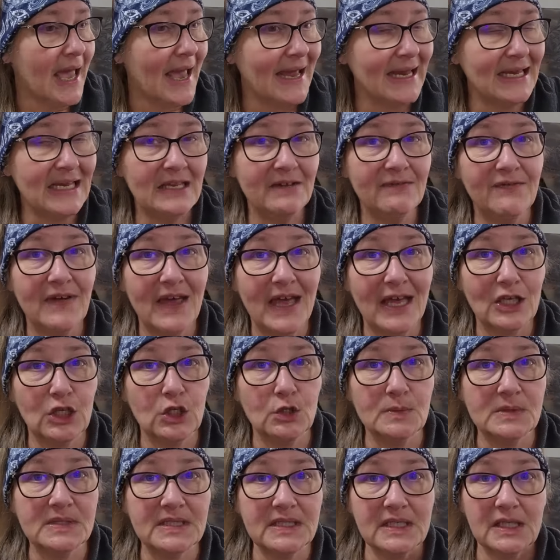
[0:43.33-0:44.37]
any
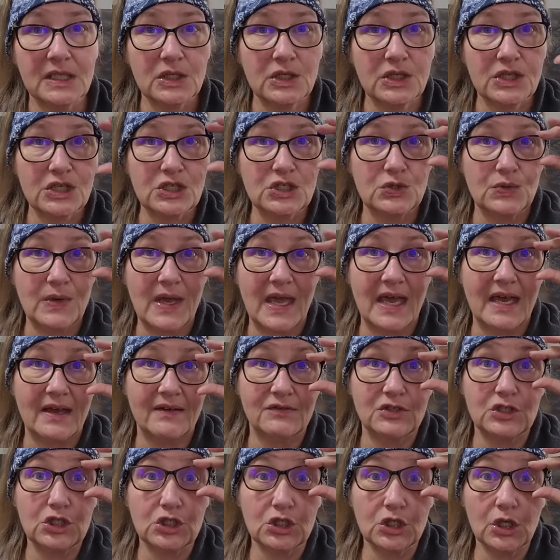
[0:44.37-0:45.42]
vacuum sealer that you
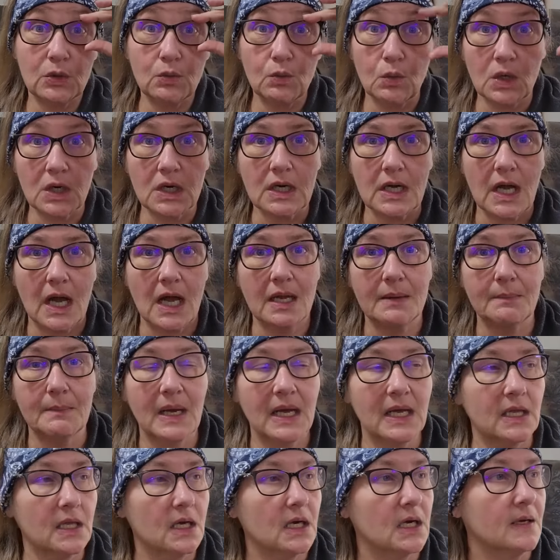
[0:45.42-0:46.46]
have should work on
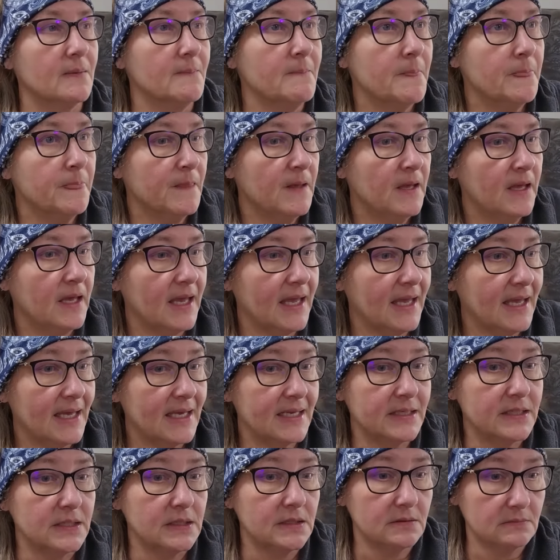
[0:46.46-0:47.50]
Mylar.
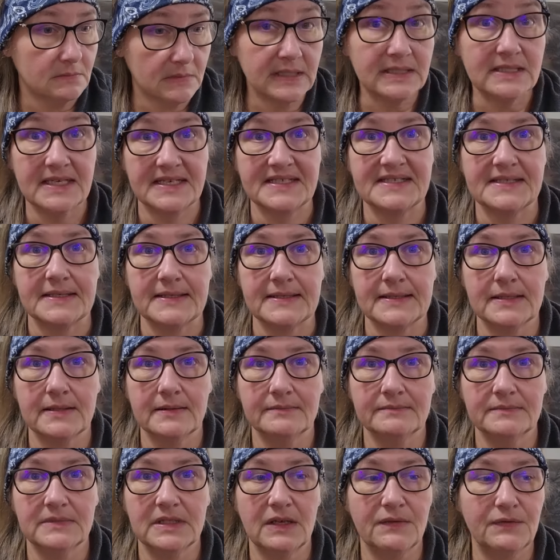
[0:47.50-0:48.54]
And it doesn't.
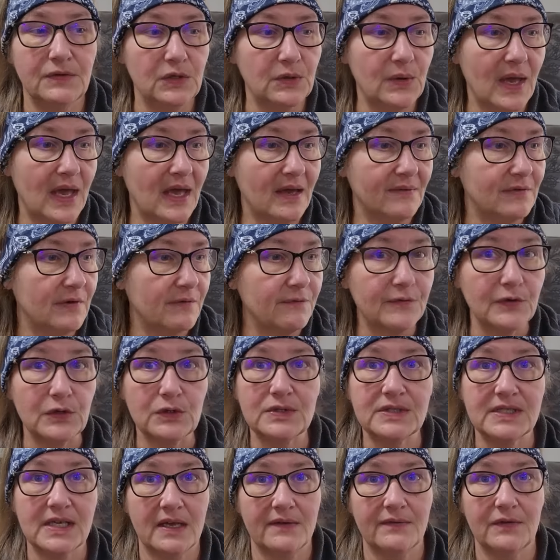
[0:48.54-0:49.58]
If you have a
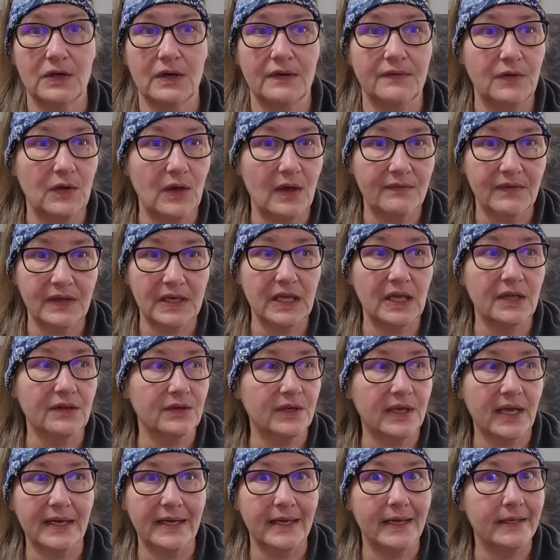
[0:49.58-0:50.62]
food saver, if you have any
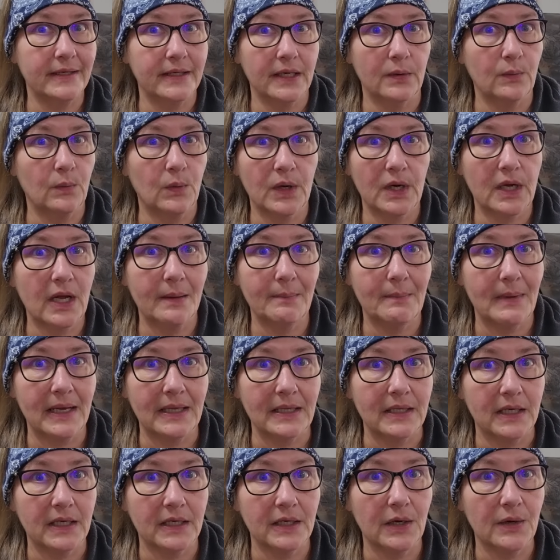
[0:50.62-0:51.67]
other kind, it doesn't work on
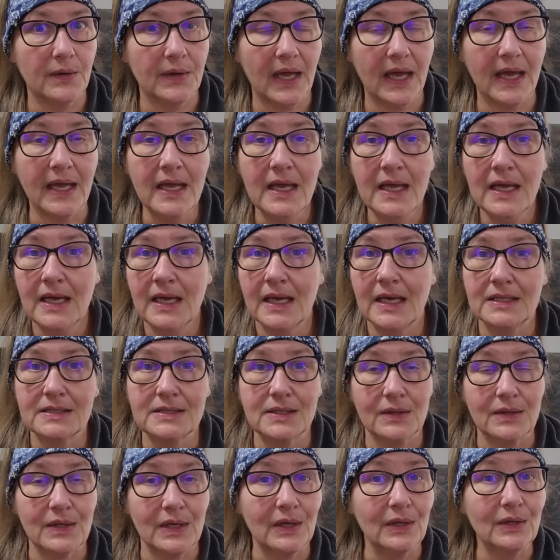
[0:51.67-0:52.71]
Mylar, okay? And
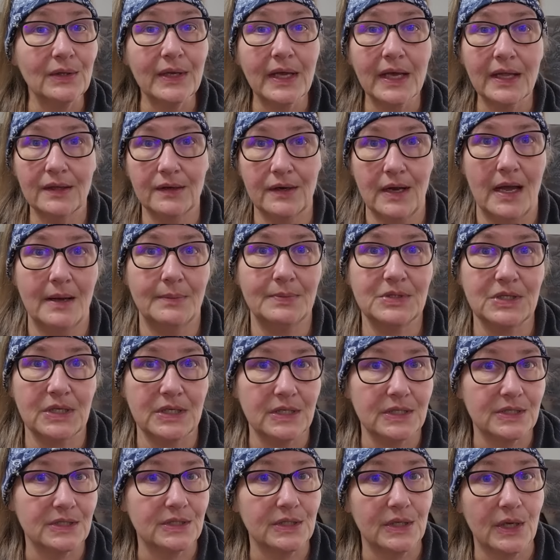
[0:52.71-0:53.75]
so the only other
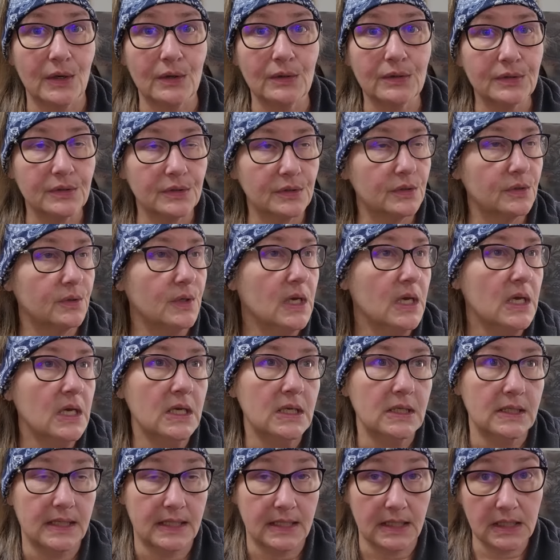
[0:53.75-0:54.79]
option is to go through,
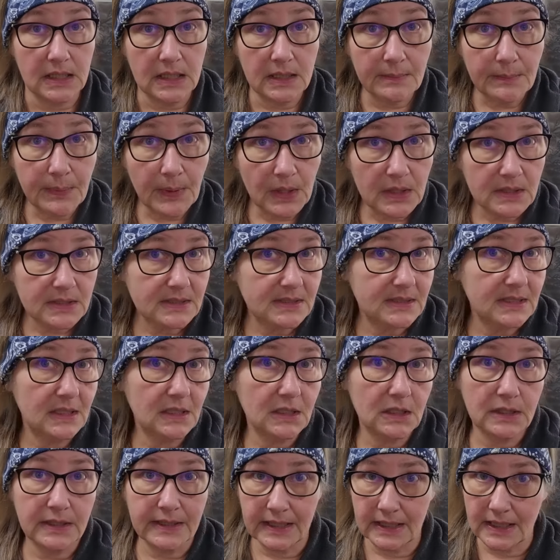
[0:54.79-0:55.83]
get an impulse
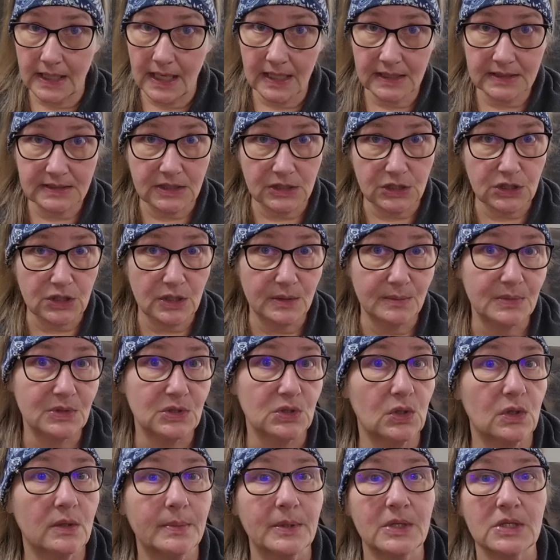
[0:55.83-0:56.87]
sealer, get oxygen
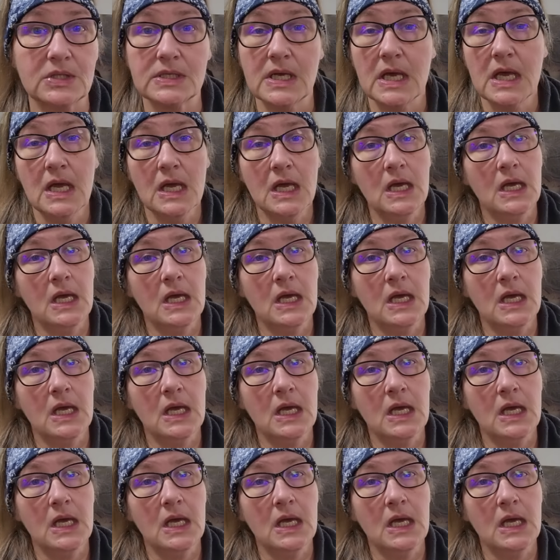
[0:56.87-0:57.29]
absorbers,